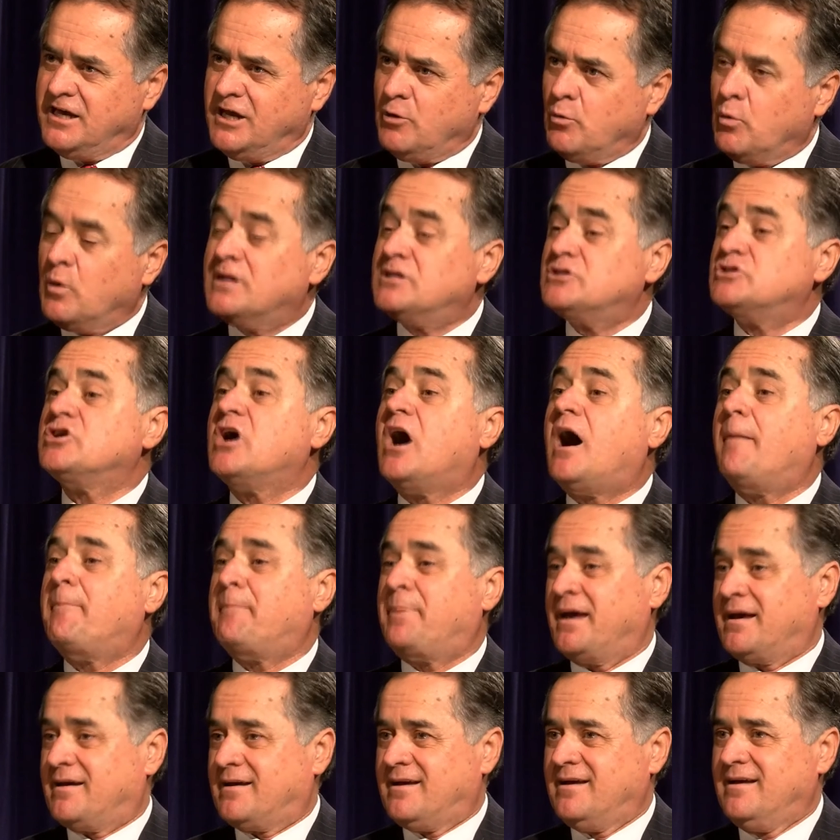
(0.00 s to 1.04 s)
in one
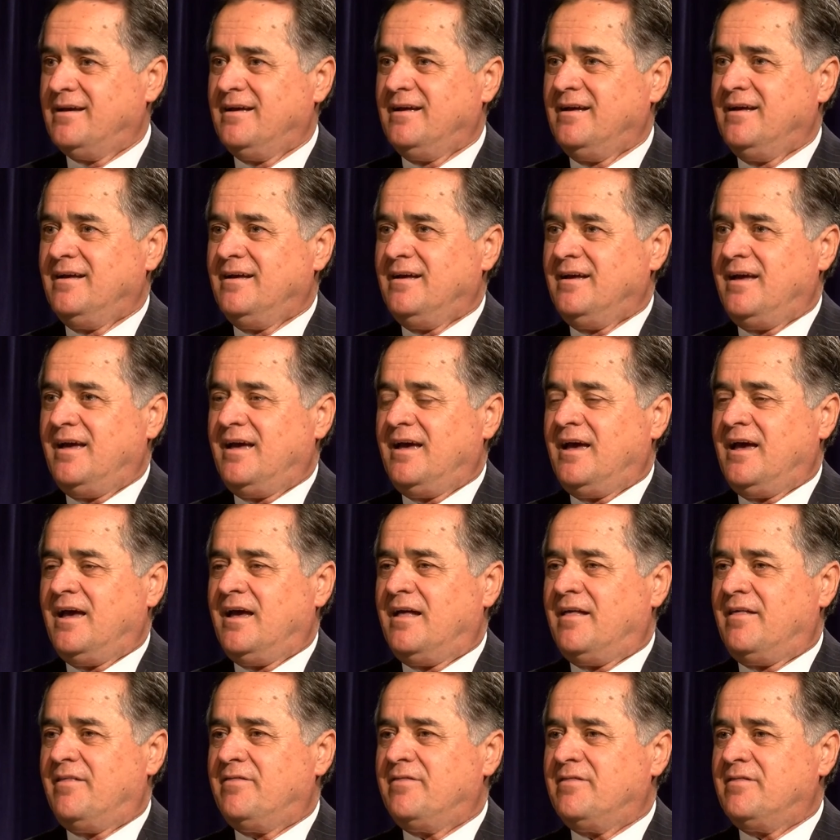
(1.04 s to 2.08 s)
topic.
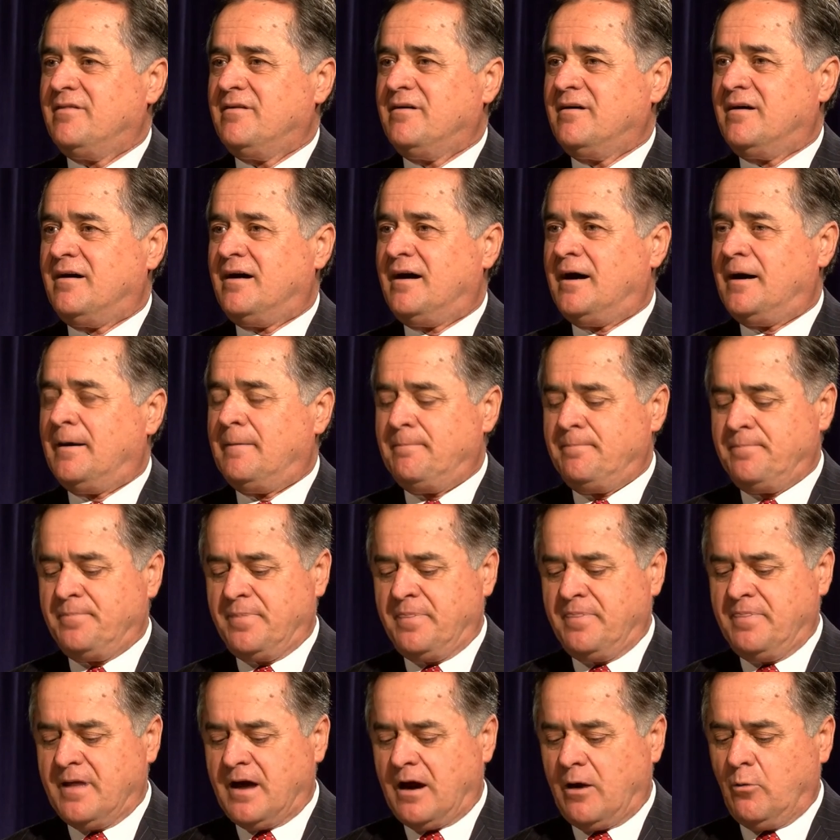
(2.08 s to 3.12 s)
And um,
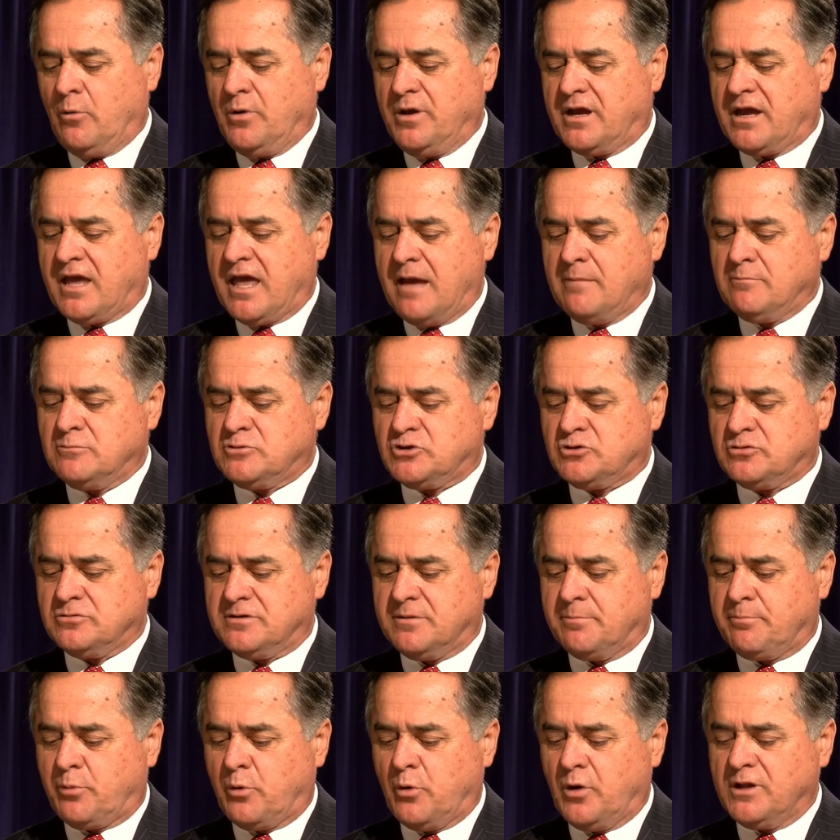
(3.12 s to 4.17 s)
now we came to
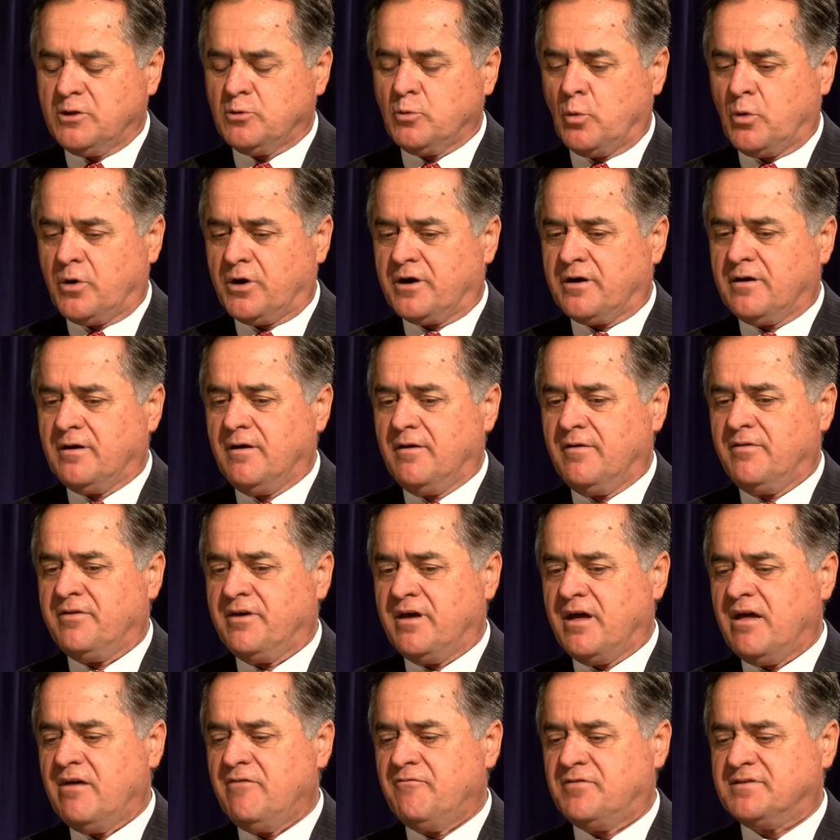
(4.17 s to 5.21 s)
the point where the
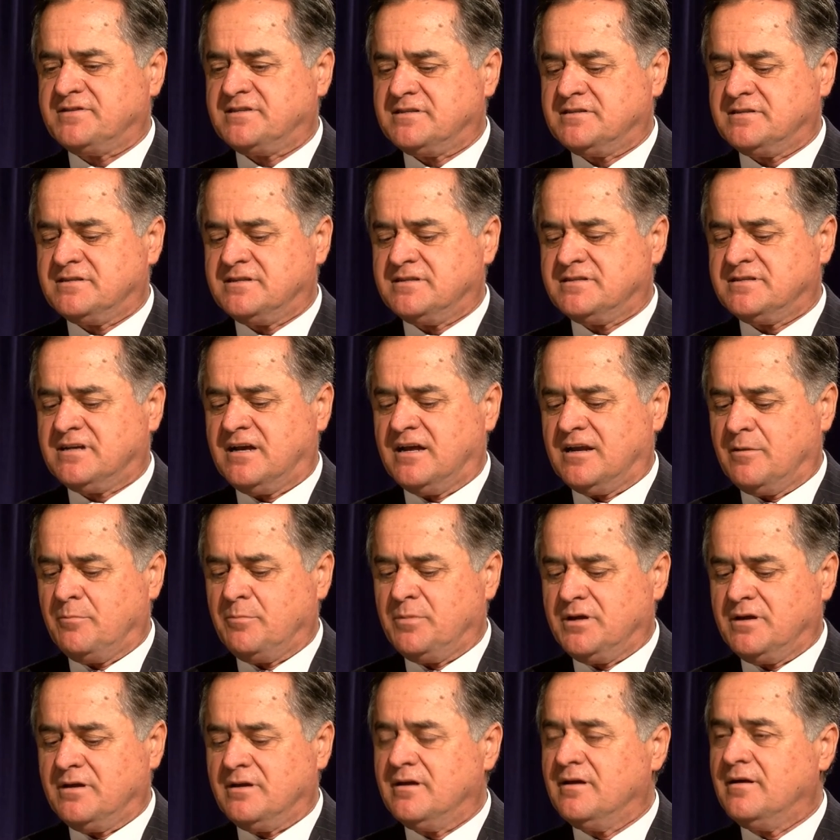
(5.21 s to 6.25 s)
emphasis is going to
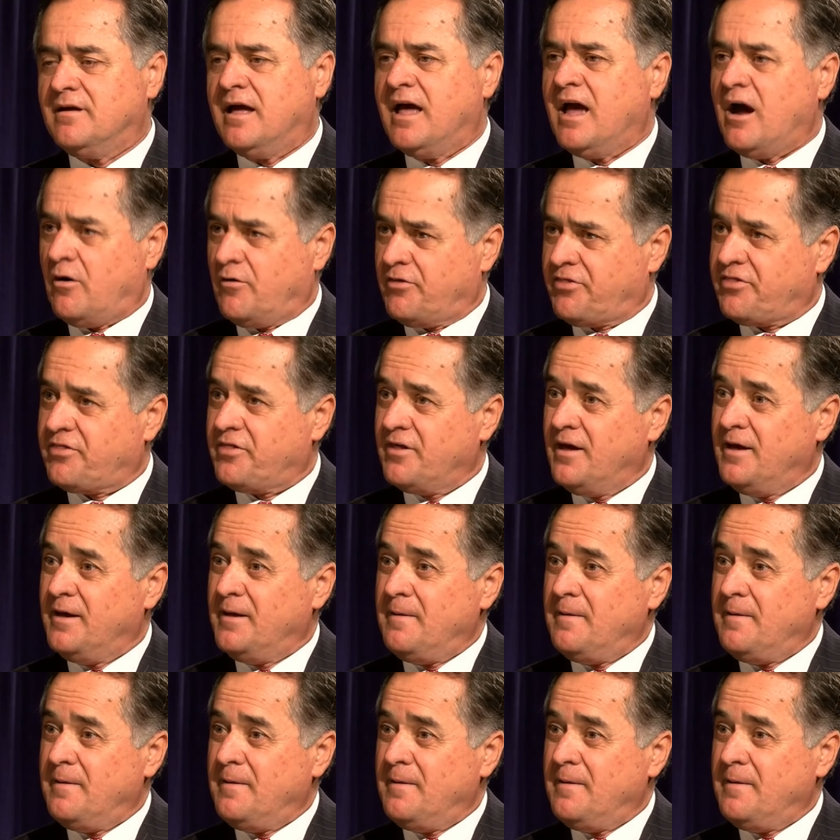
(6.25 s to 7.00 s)
be health.